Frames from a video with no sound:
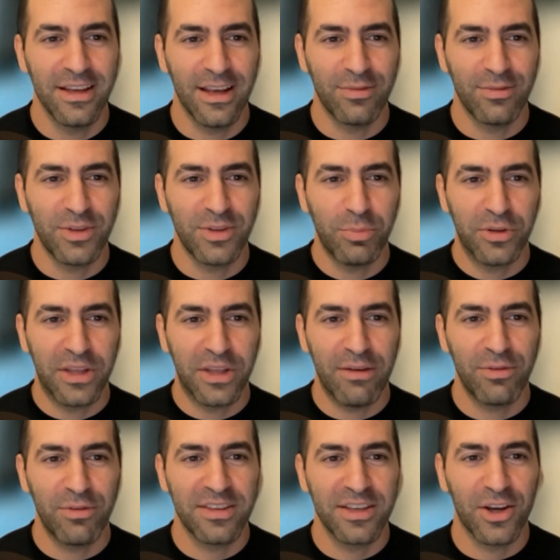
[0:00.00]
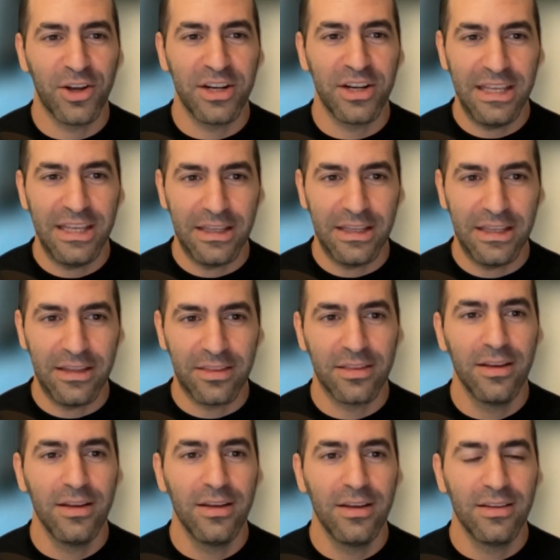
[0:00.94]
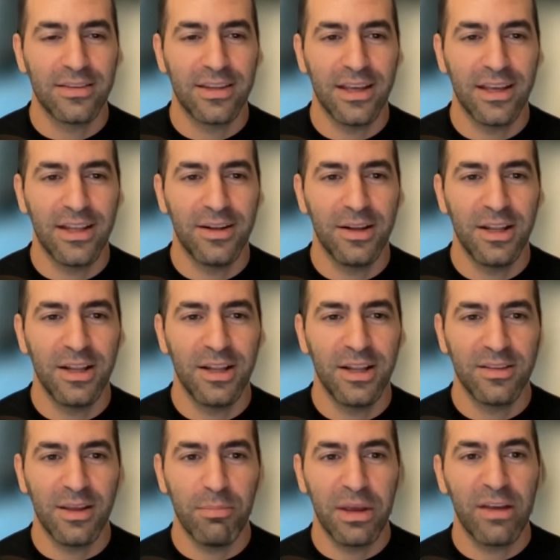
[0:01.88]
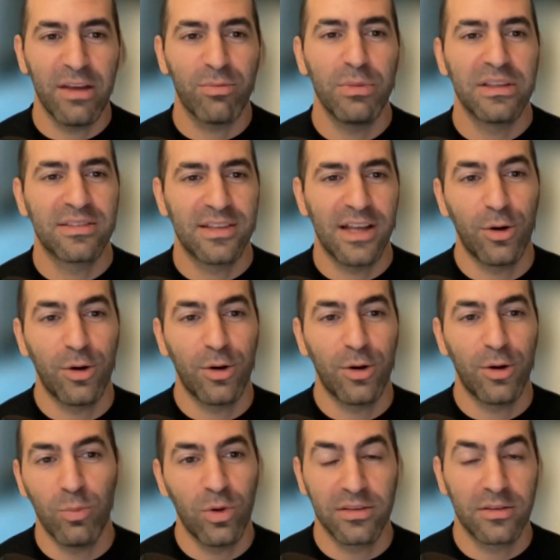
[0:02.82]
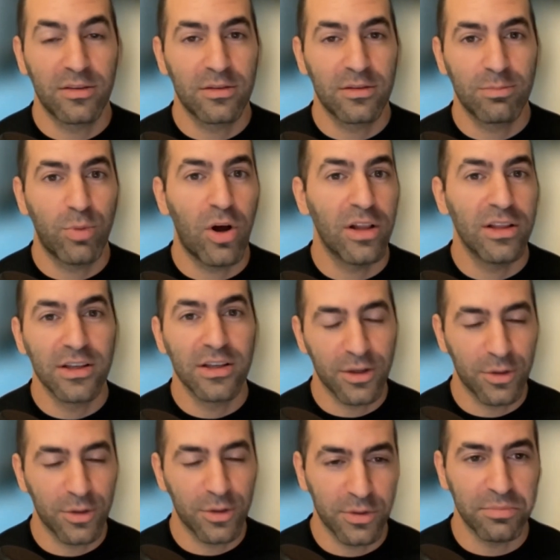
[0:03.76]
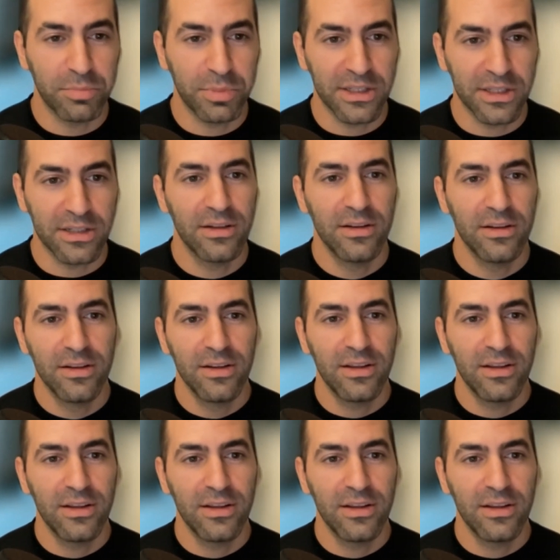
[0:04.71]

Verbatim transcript: If they put everything on ETH, then they may have missed out on what Polygon could have been.